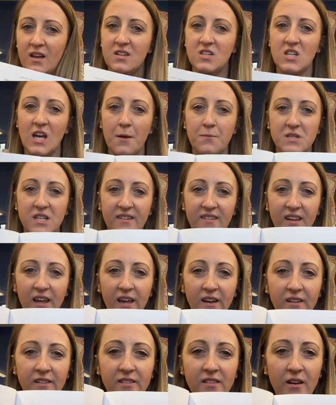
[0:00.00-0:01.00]
Chapter
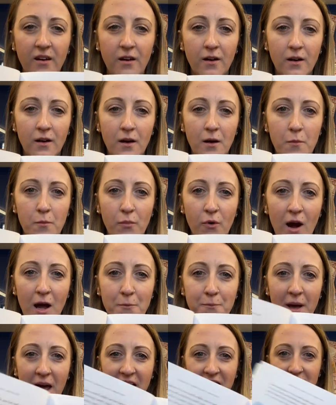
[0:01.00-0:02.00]
6,
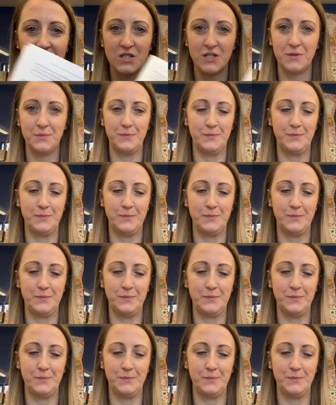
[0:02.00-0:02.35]
Brown Paint.